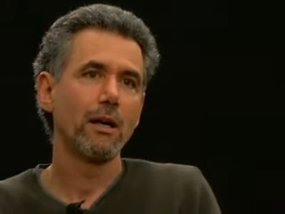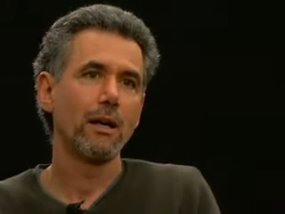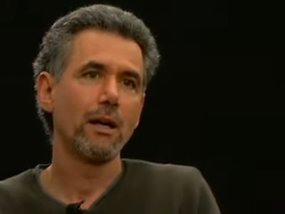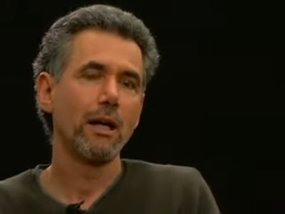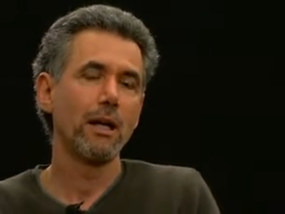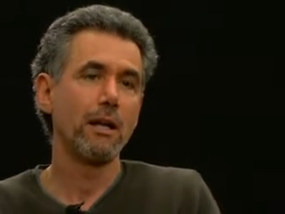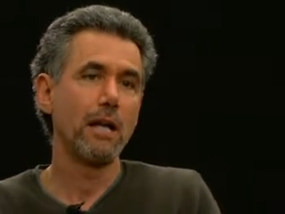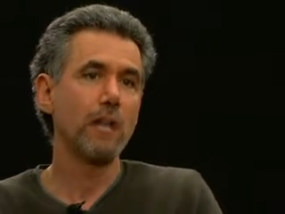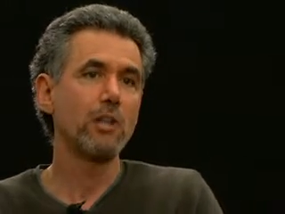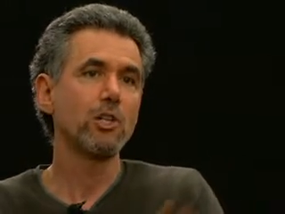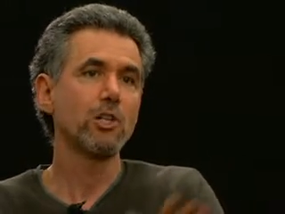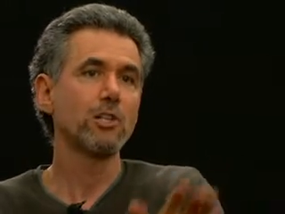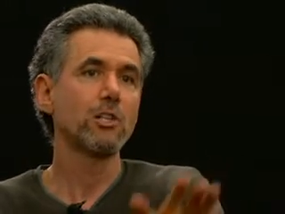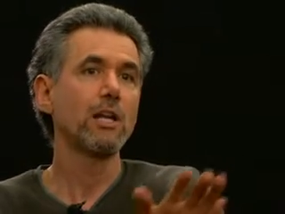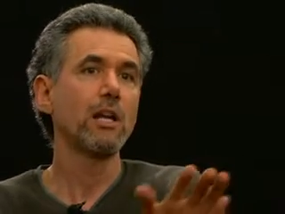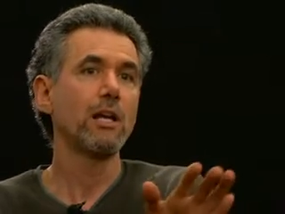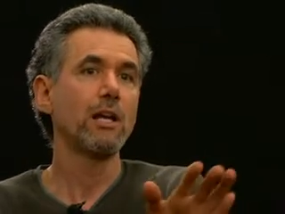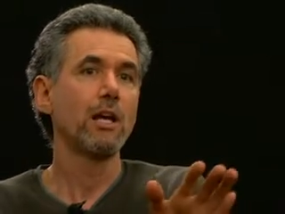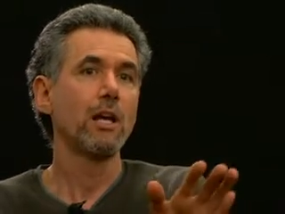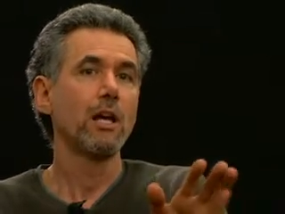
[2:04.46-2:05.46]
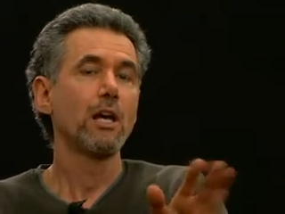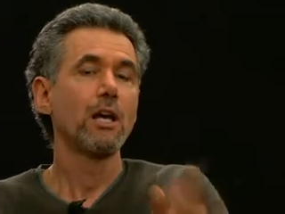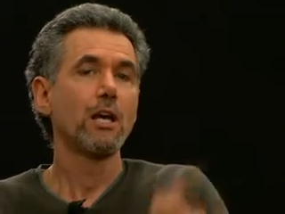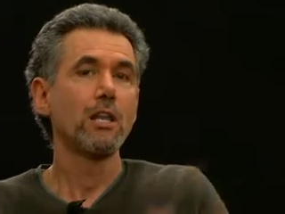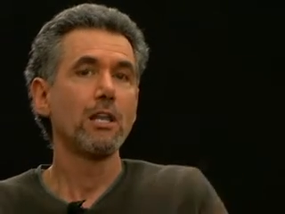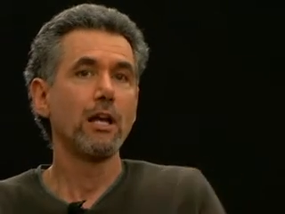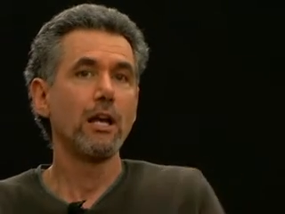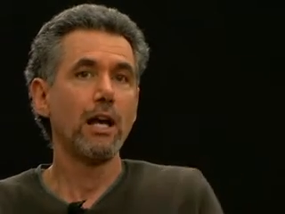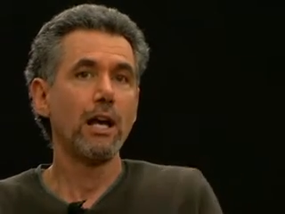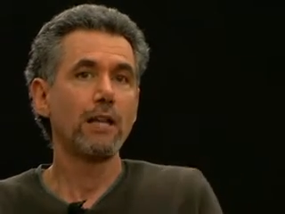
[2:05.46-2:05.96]
And I should say
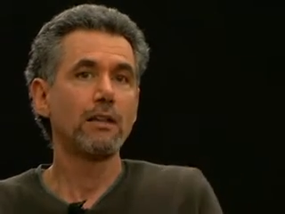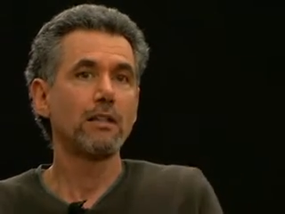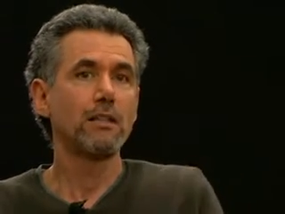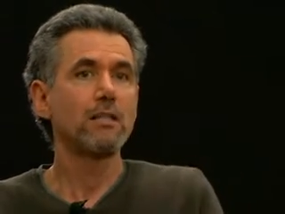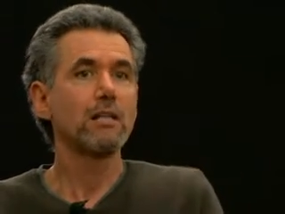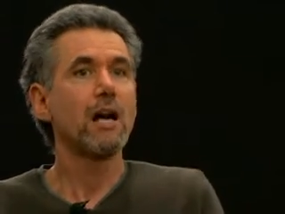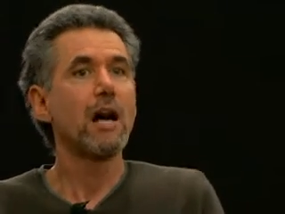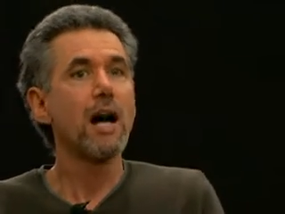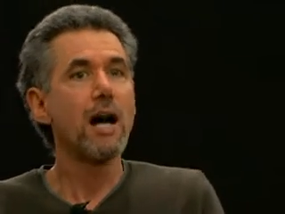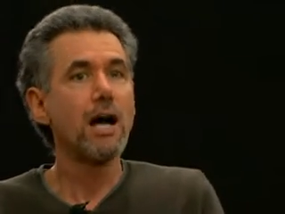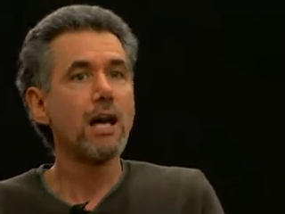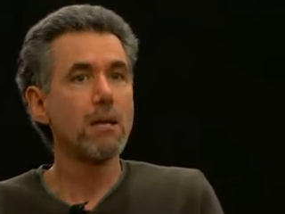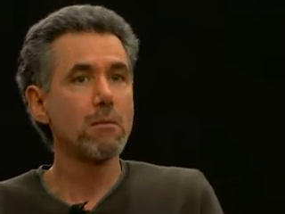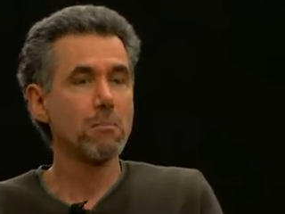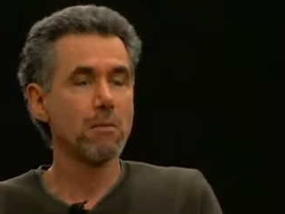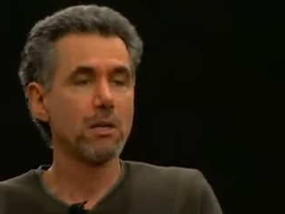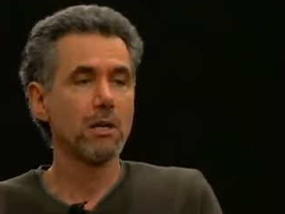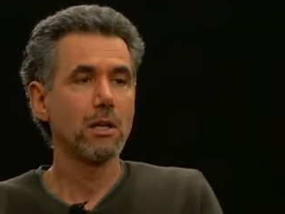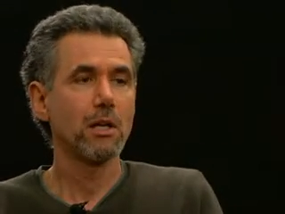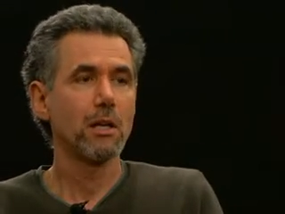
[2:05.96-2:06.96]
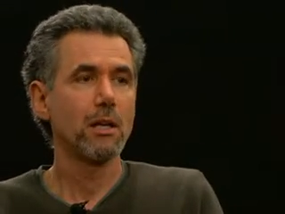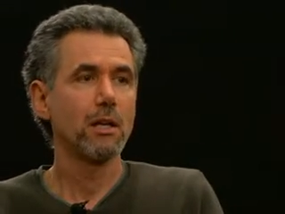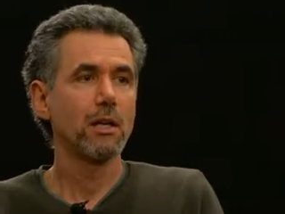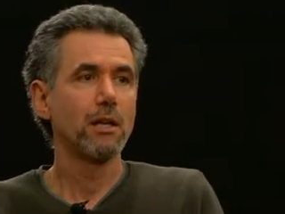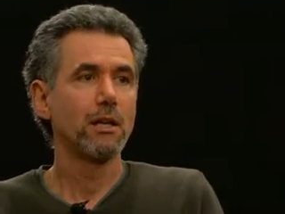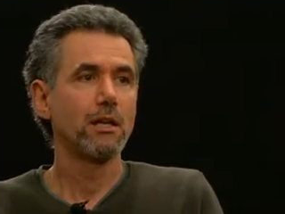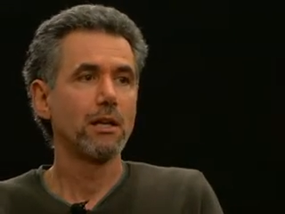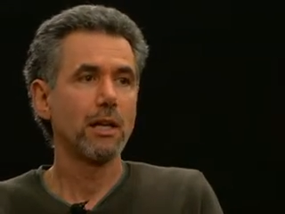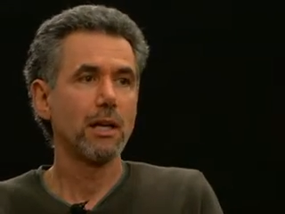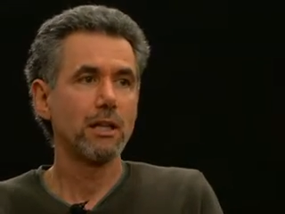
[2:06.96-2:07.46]
that at the time
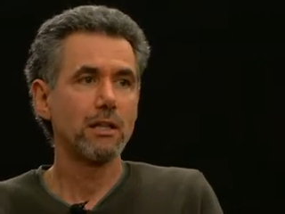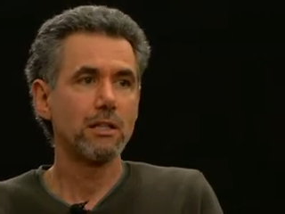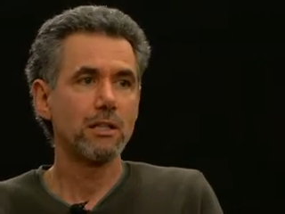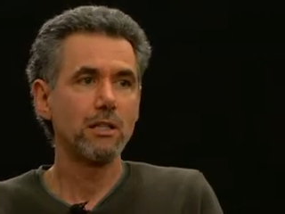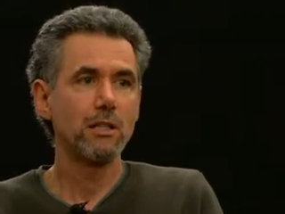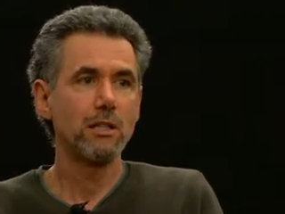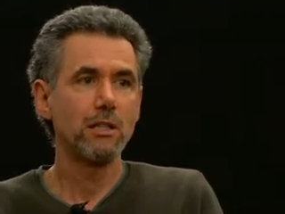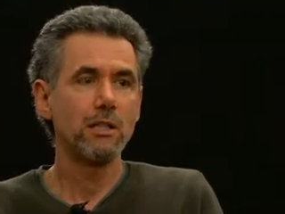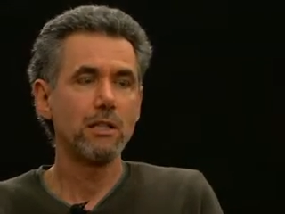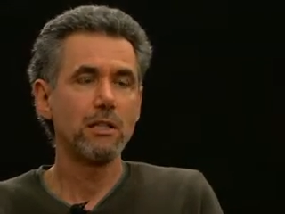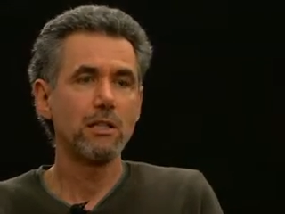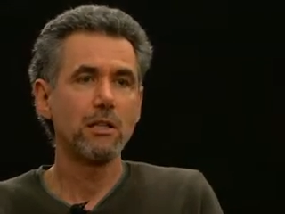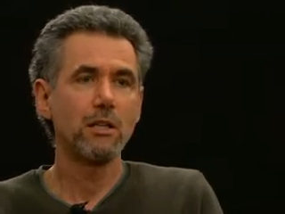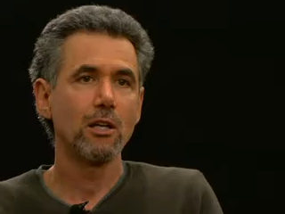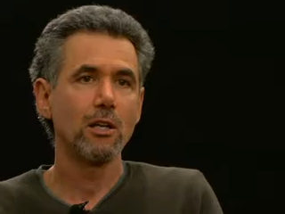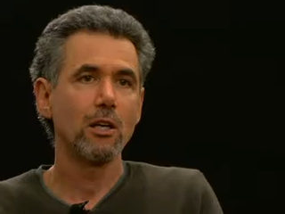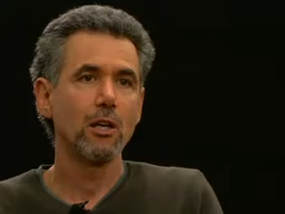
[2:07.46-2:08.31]
that the